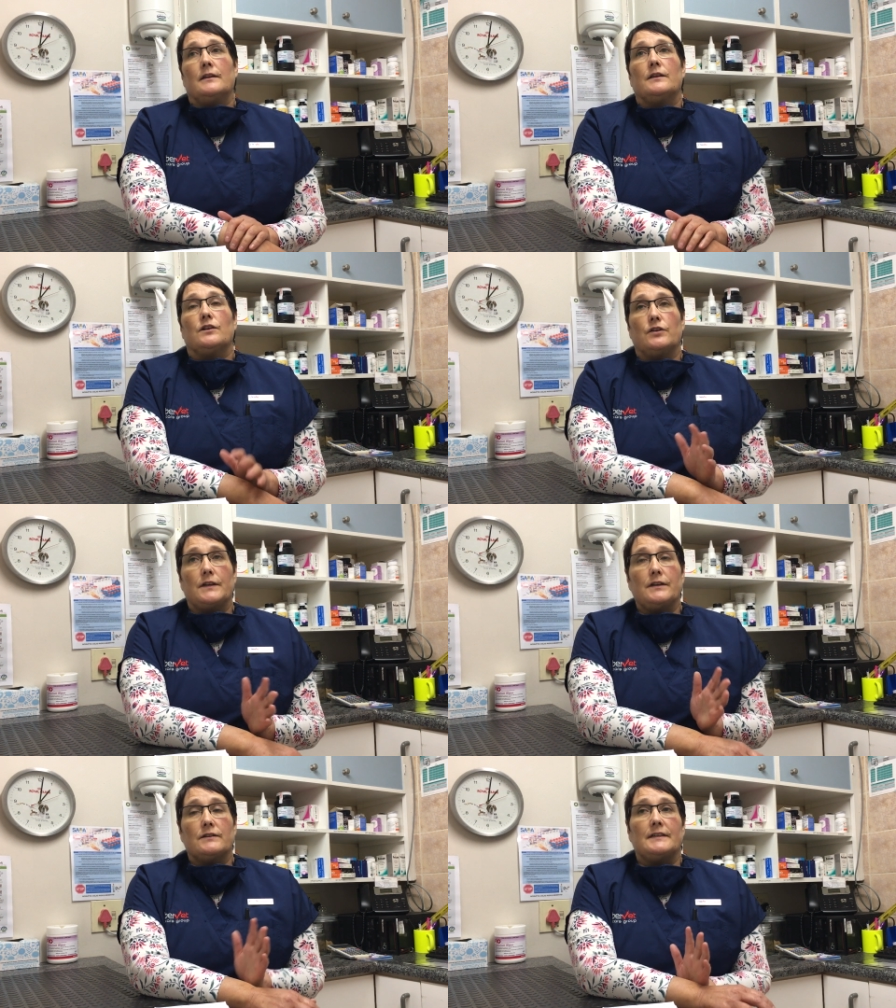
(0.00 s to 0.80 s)
The good
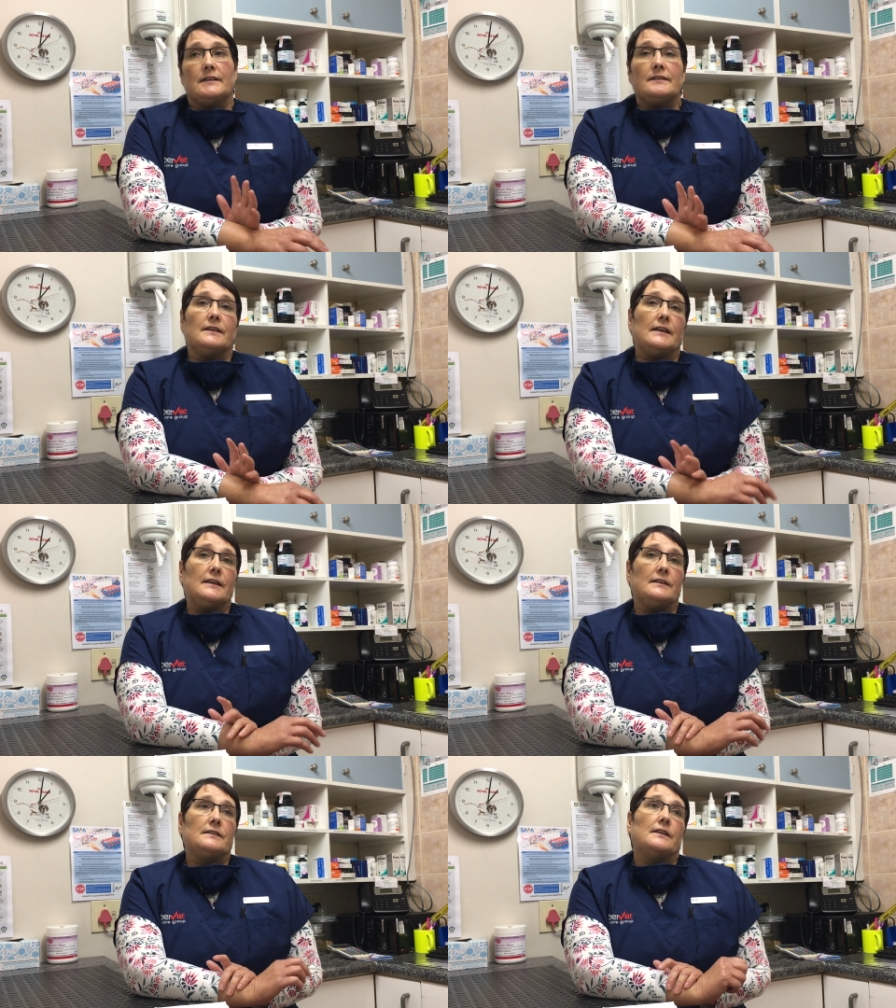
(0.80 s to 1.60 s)
news is there
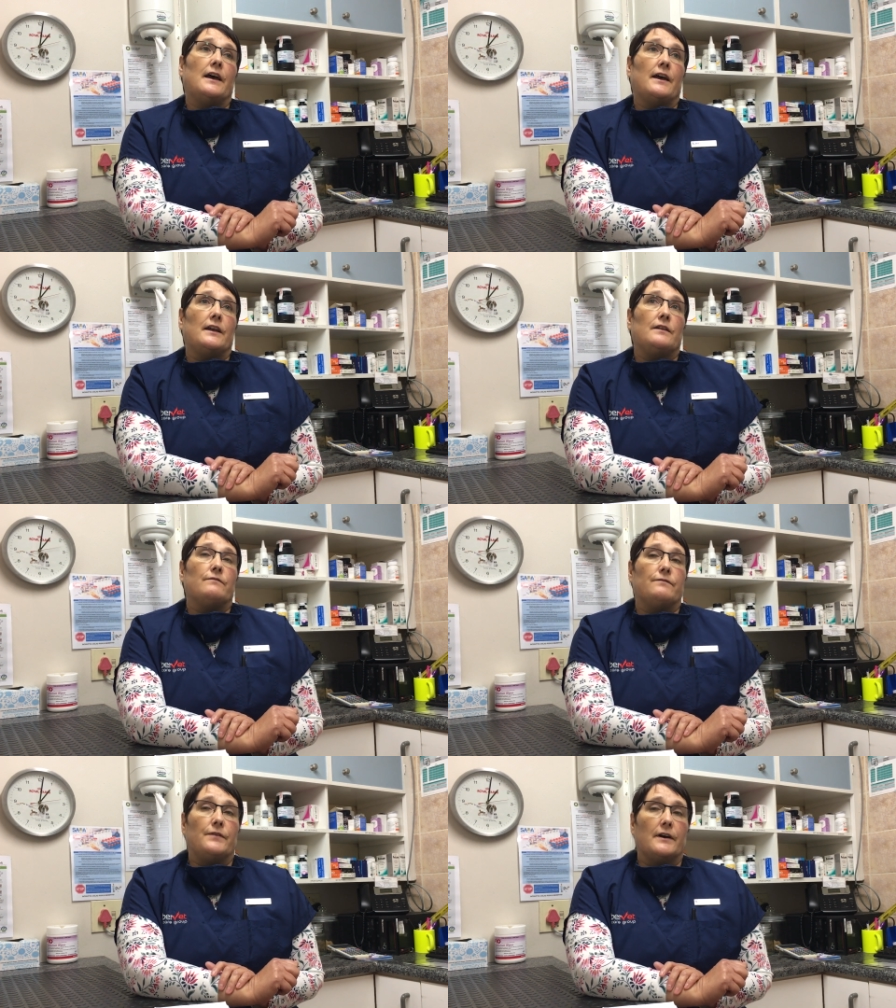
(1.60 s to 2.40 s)
is a
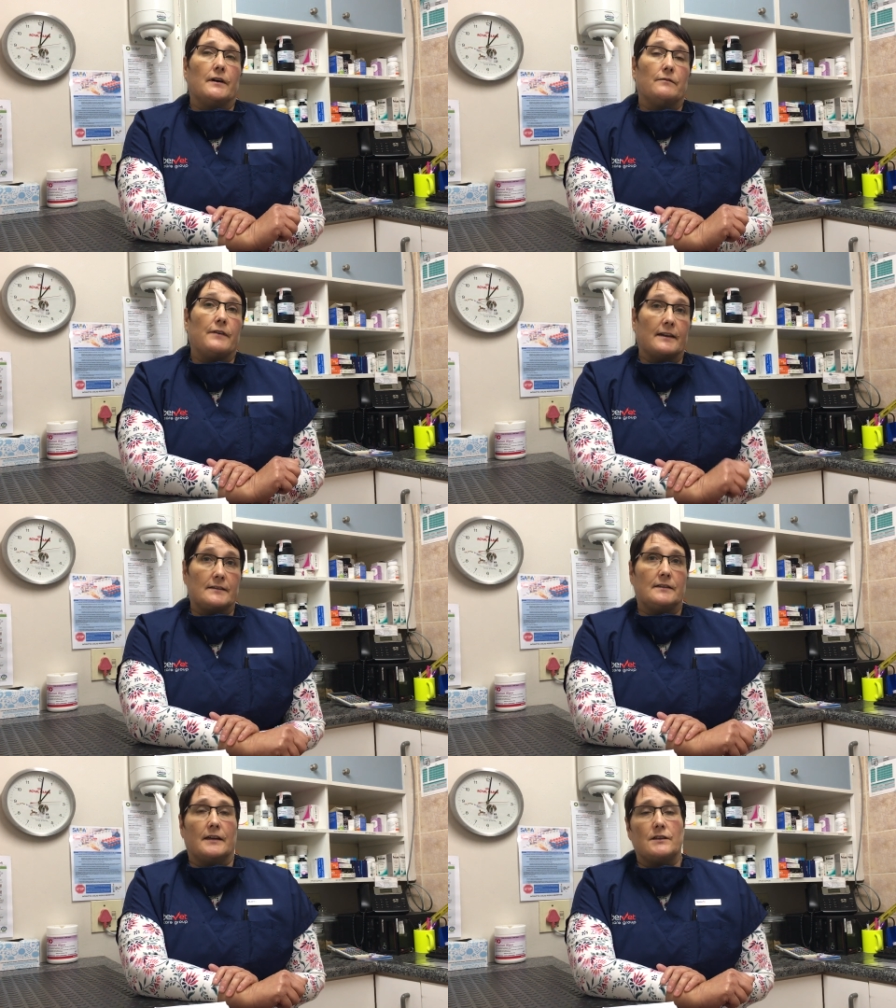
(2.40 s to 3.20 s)

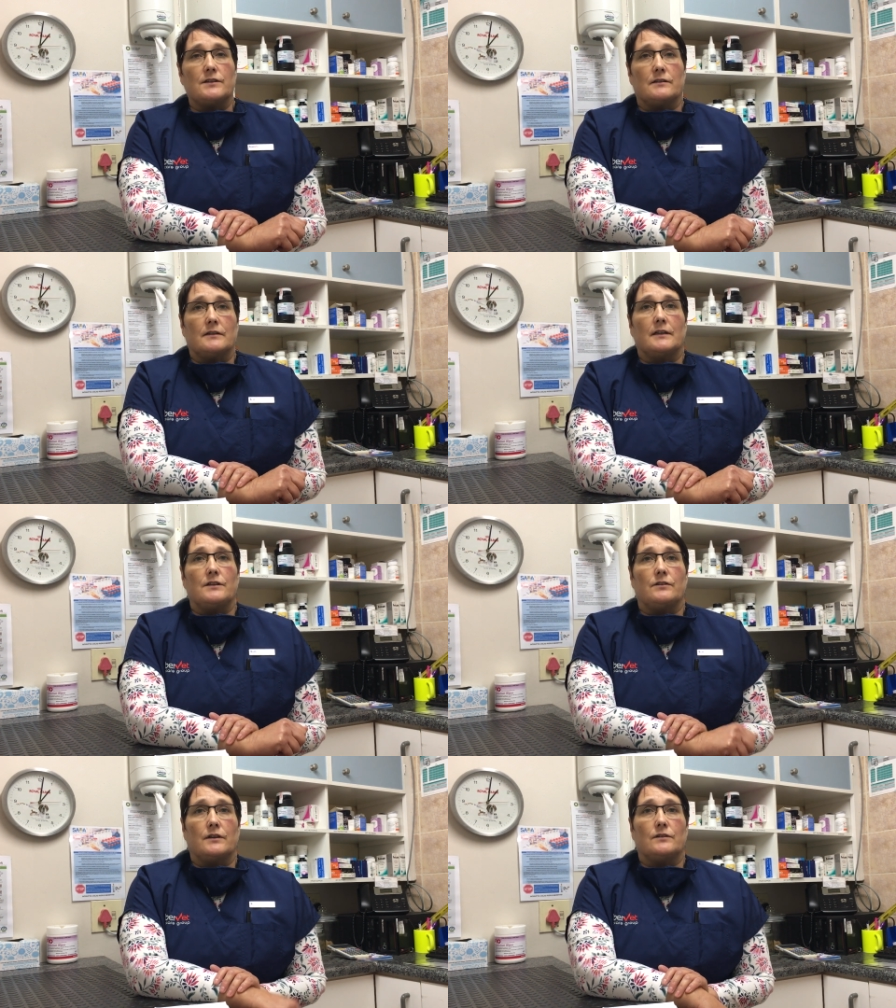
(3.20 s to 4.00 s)
vaccination that
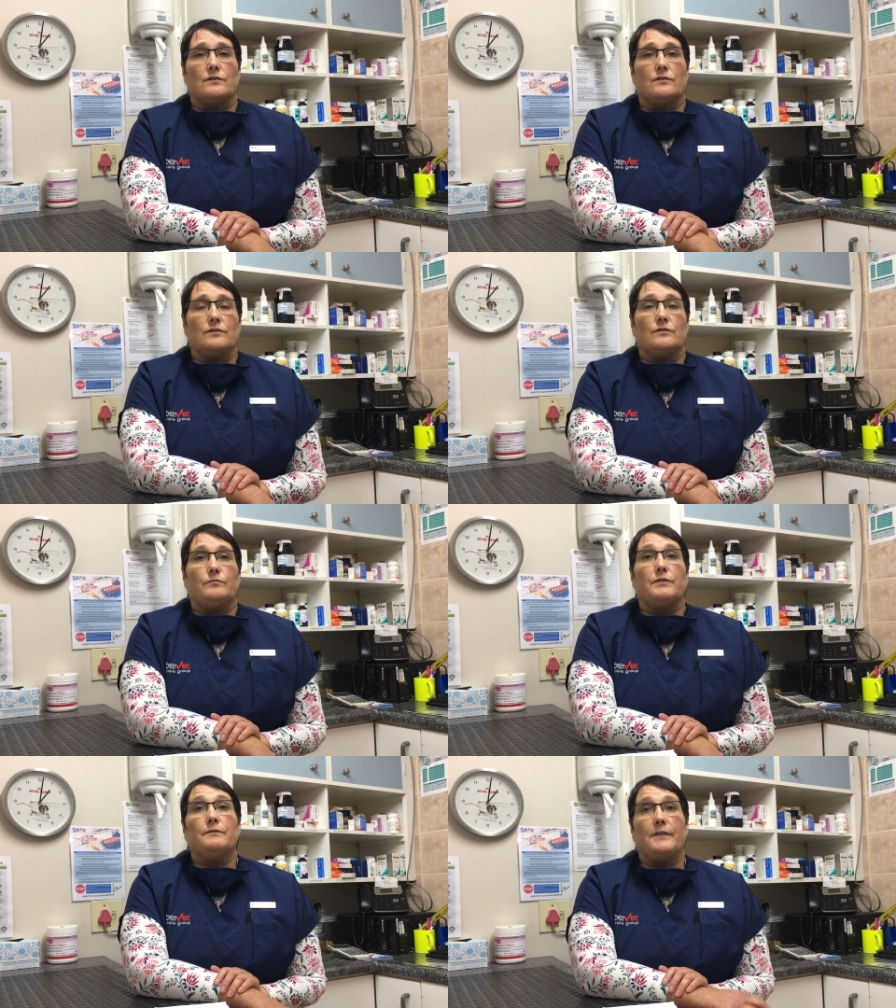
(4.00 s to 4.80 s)
you can do to
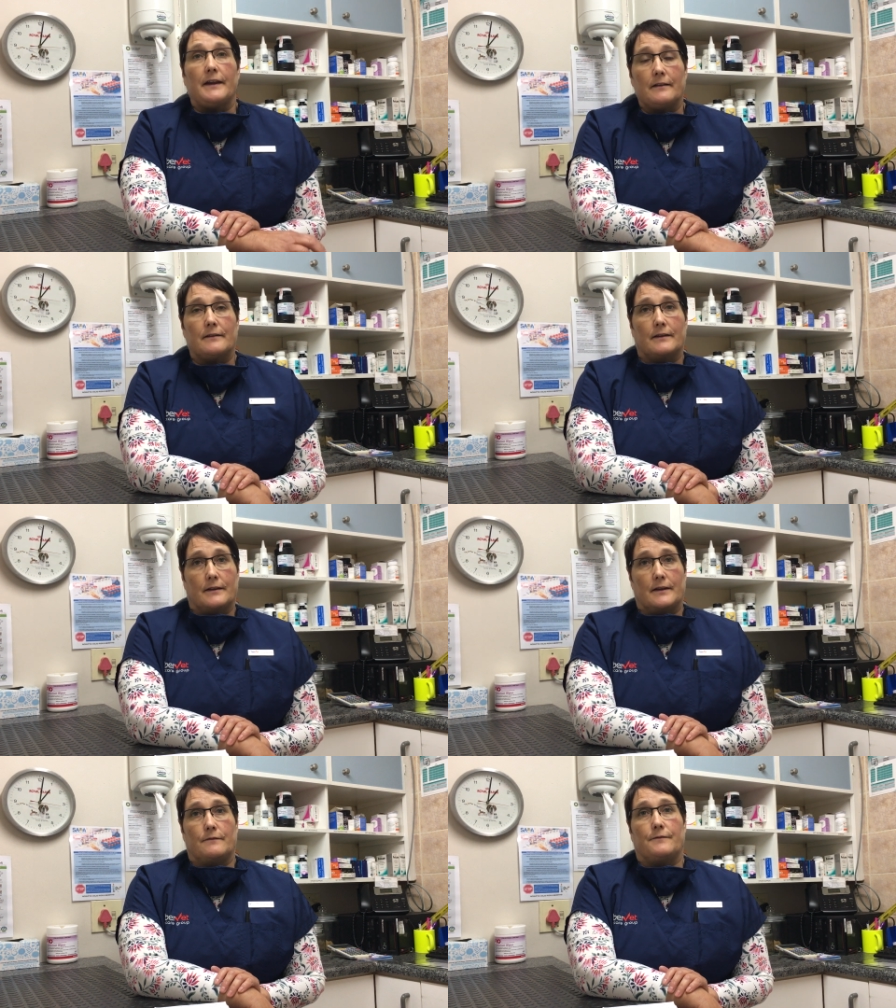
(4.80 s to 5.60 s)
prevent the
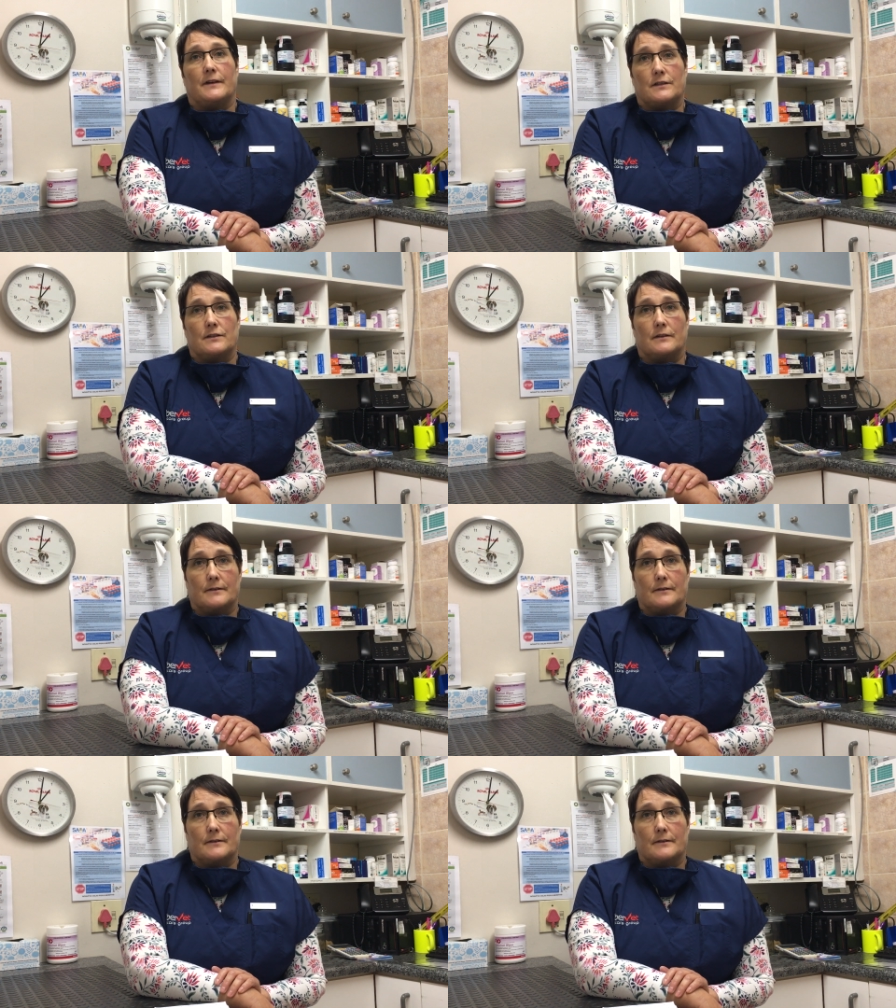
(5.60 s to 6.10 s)
infection.